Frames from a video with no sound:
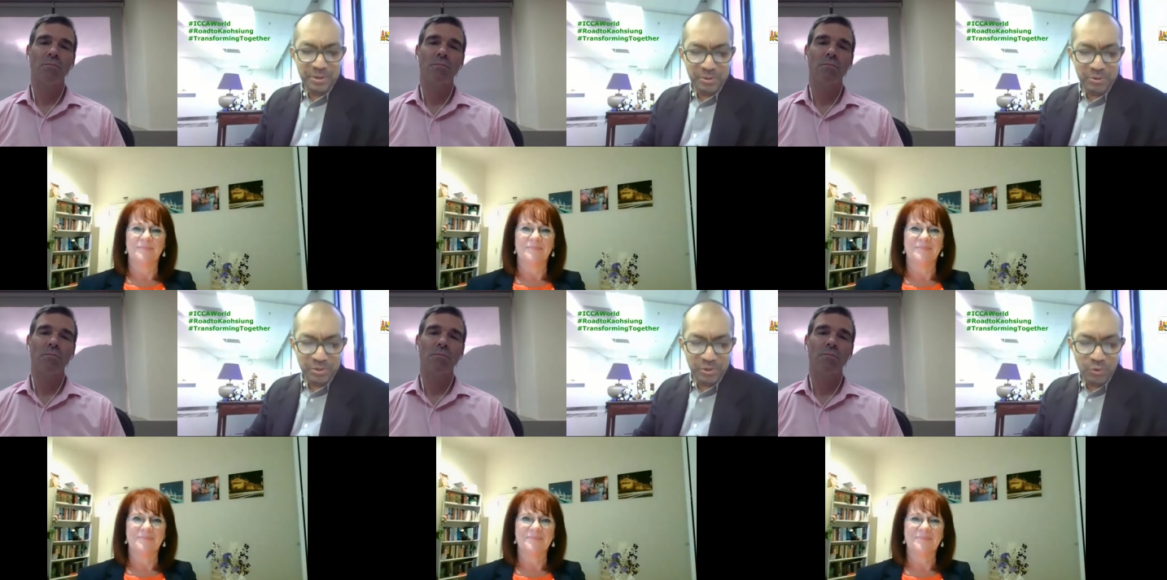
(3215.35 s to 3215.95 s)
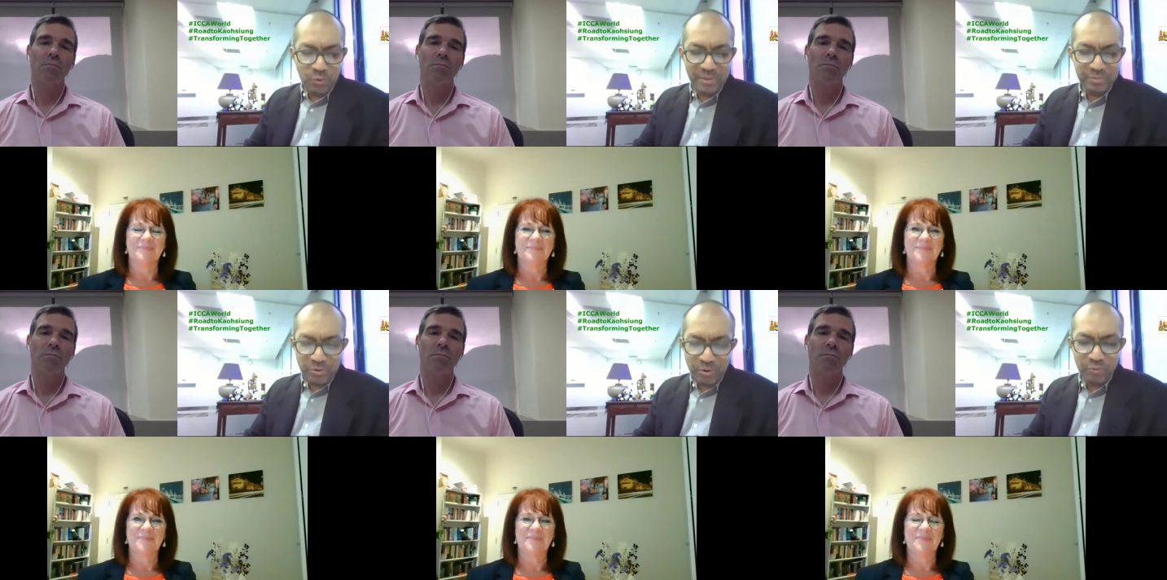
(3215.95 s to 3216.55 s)
Speaker 1: that you want
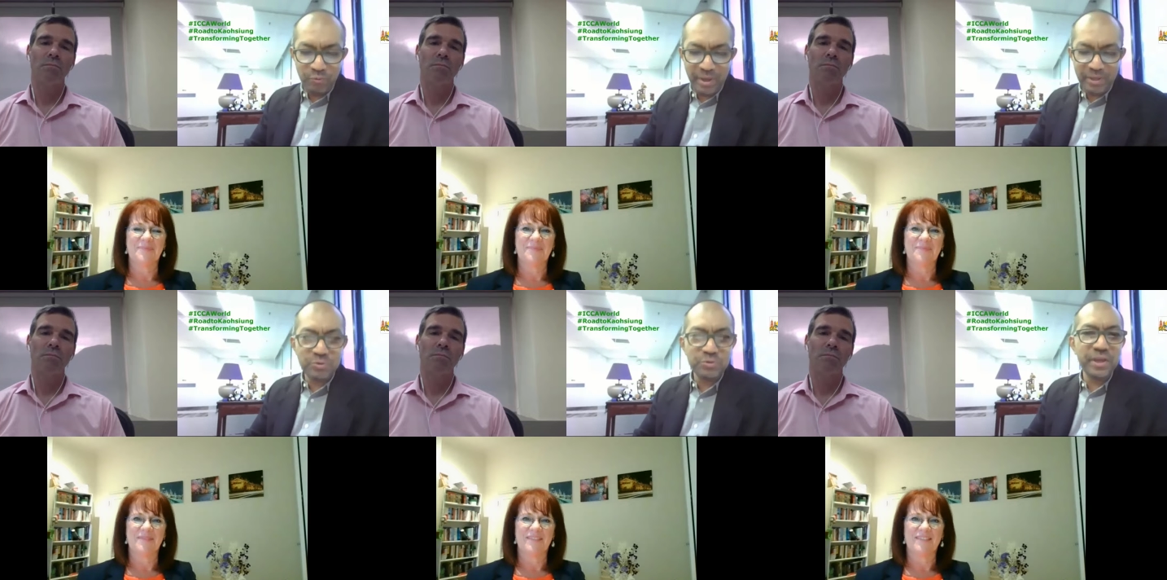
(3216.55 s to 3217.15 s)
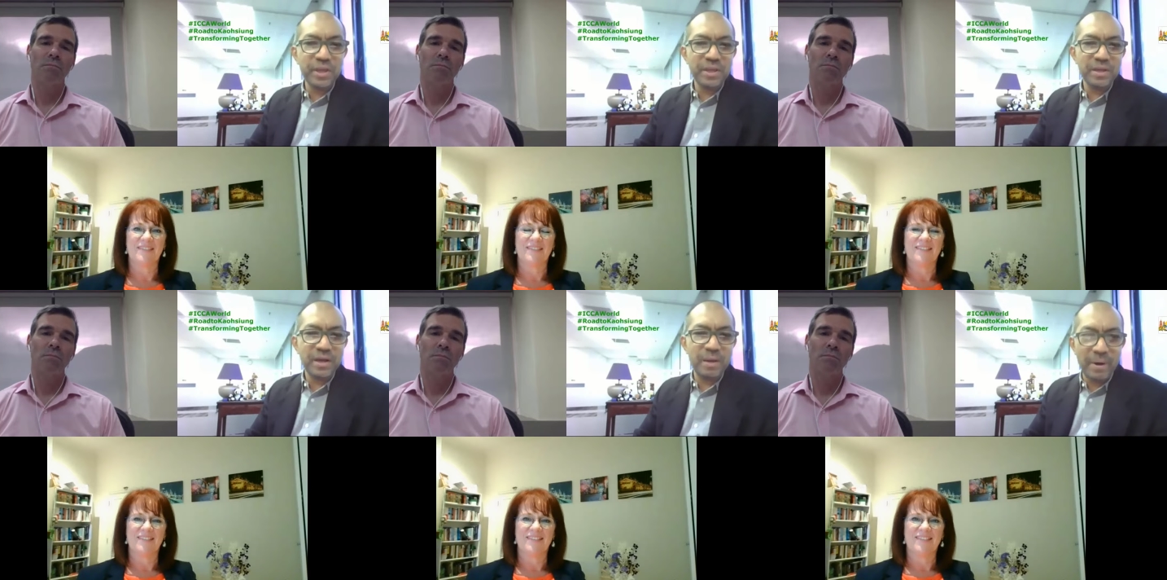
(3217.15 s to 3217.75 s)
to convey today
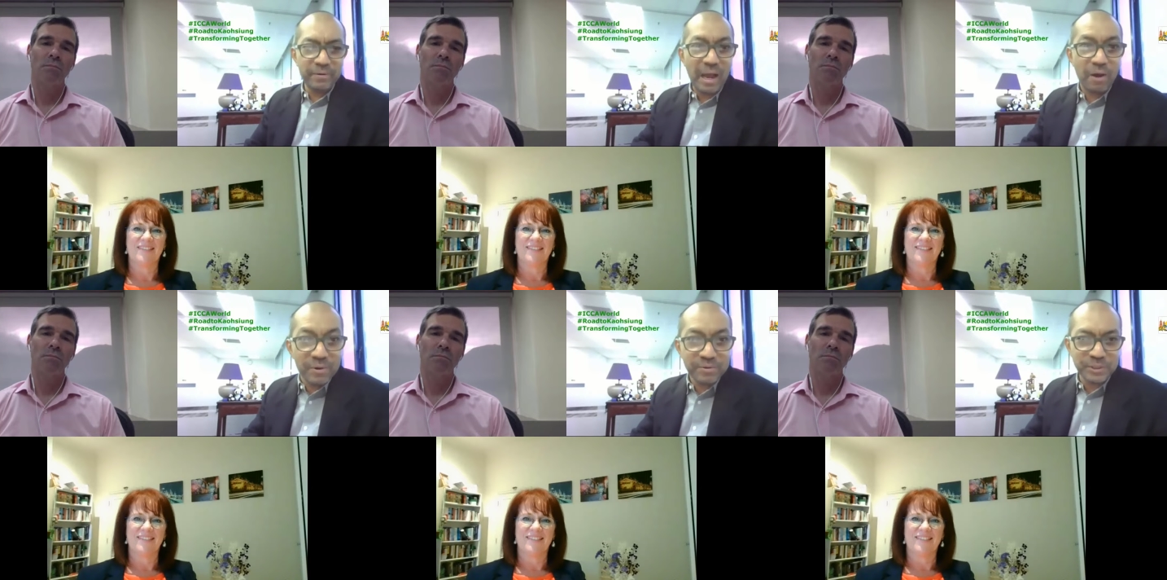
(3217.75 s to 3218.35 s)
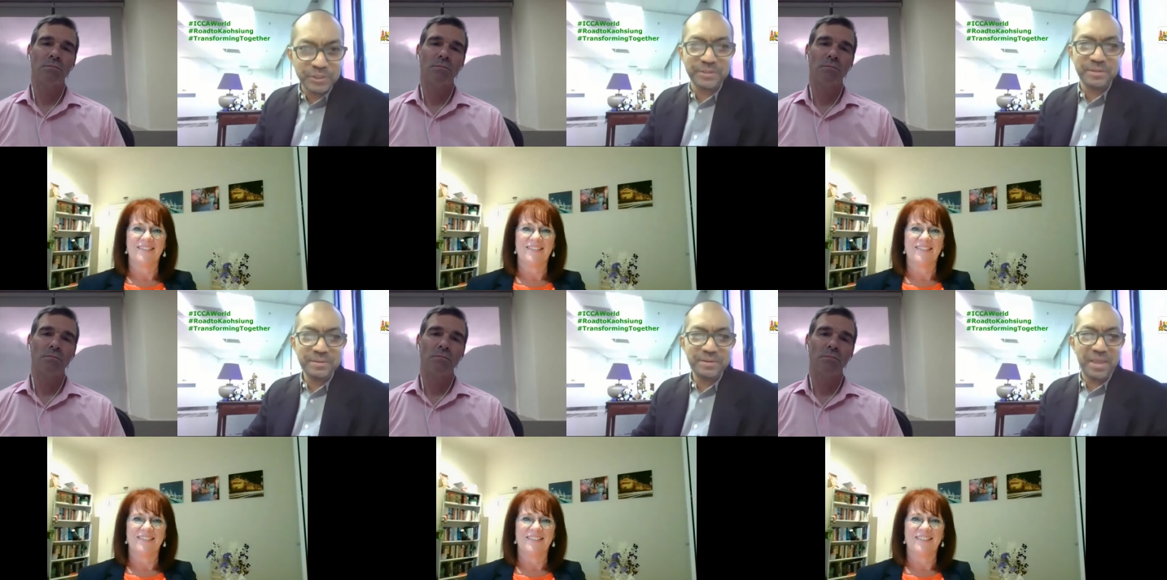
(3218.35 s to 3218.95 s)
about our region,
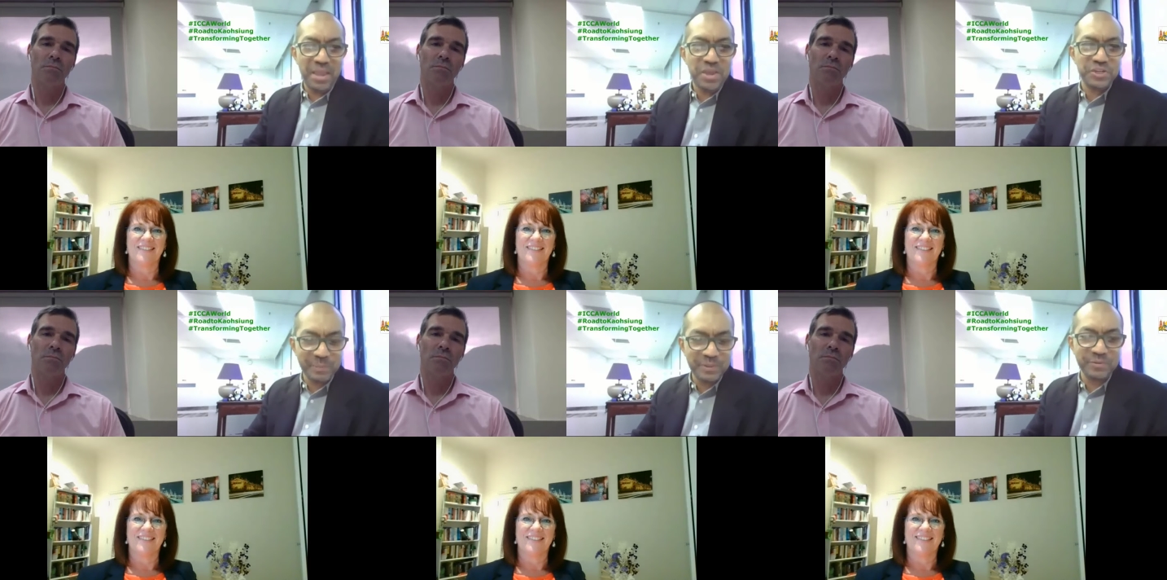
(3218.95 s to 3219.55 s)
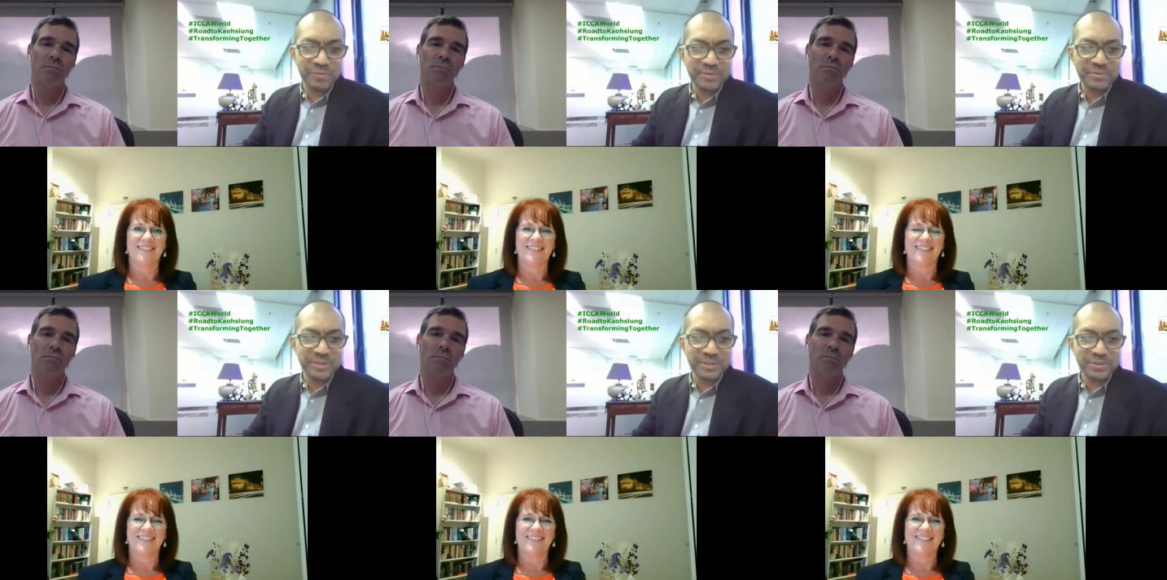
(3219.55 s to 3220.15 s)
the Asia Pacific
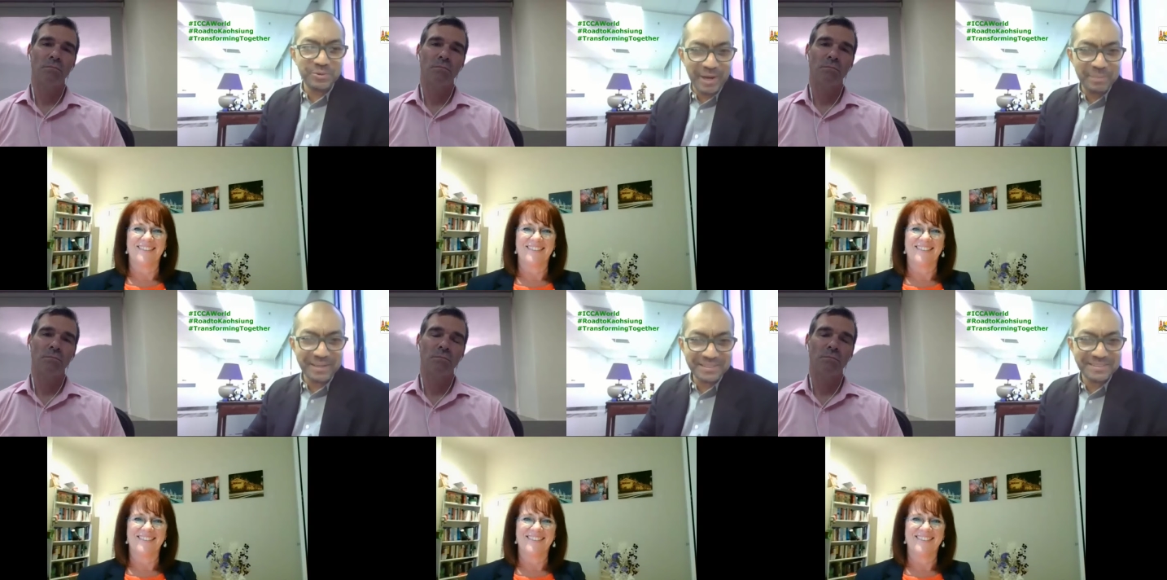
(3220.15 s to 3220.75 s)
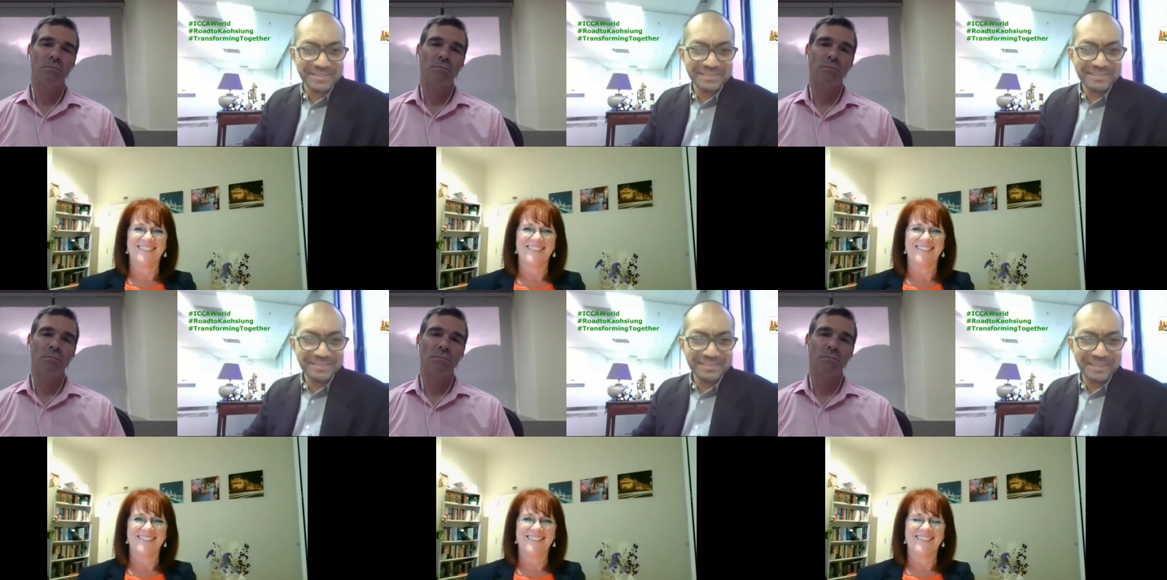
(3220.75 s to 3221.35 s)
region, to IMEX
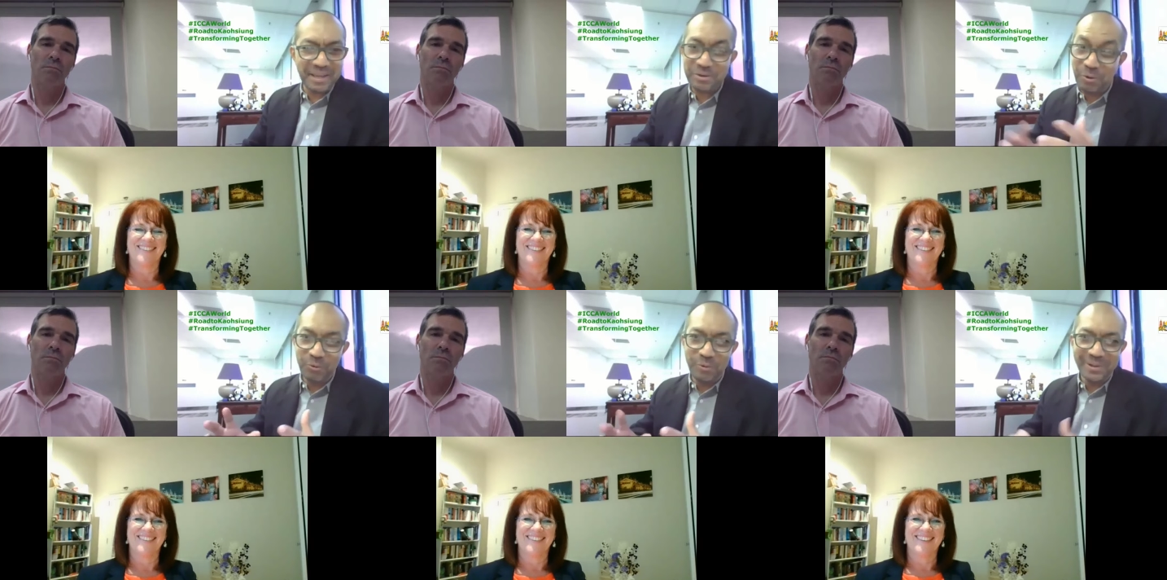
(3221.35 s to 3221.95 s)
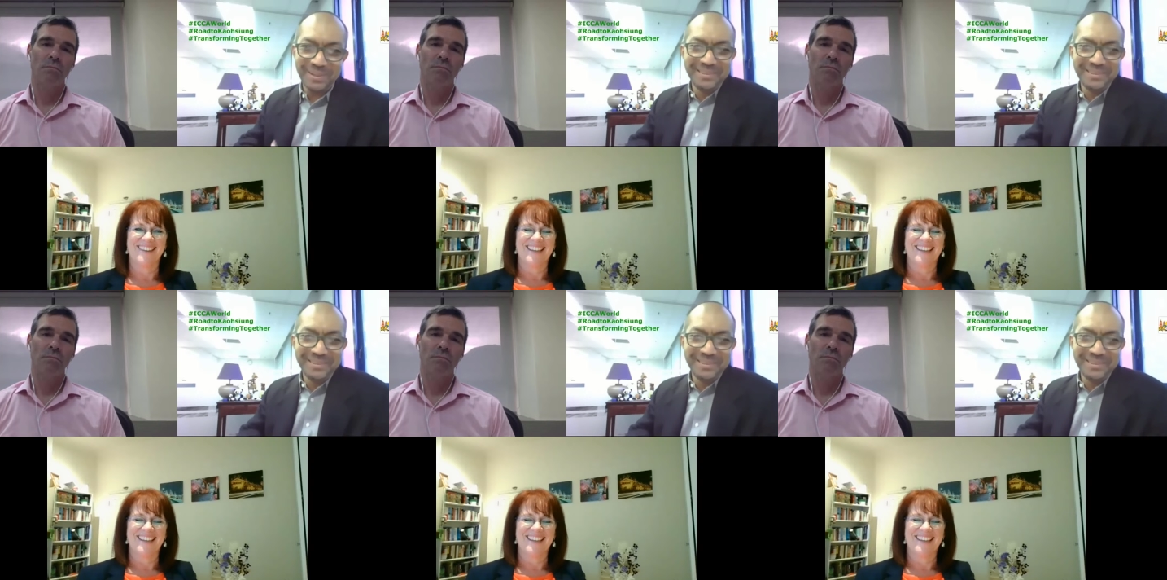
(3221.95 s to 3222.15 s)
and the whole world?